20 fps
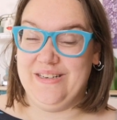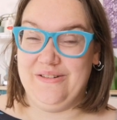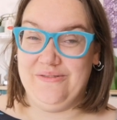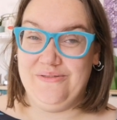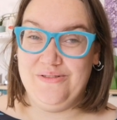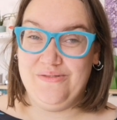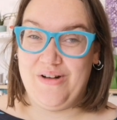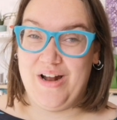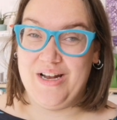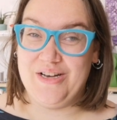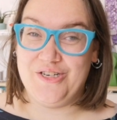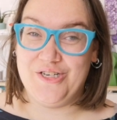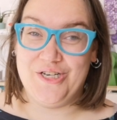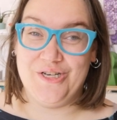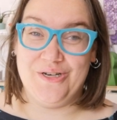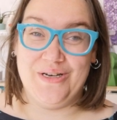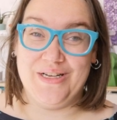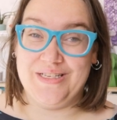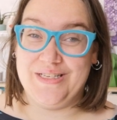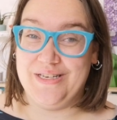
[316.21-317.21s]
You know, if you write a
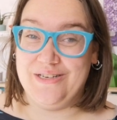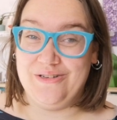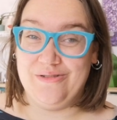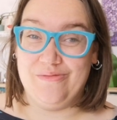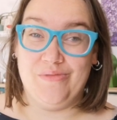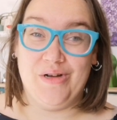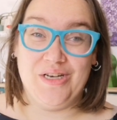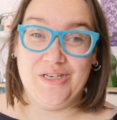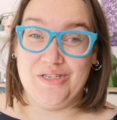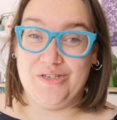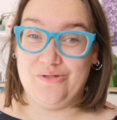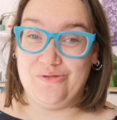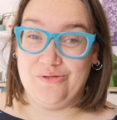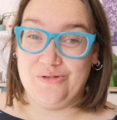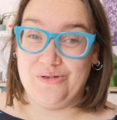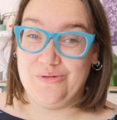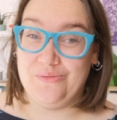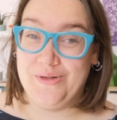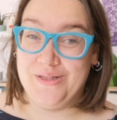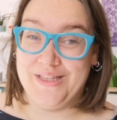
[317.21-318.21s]
to-do list and your mind is
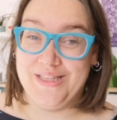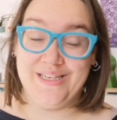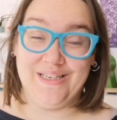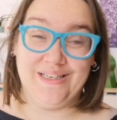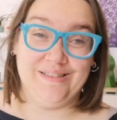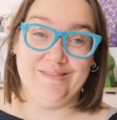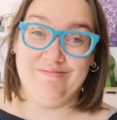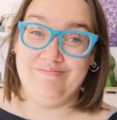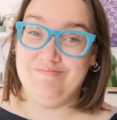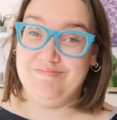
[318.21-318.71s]
drawn to one thing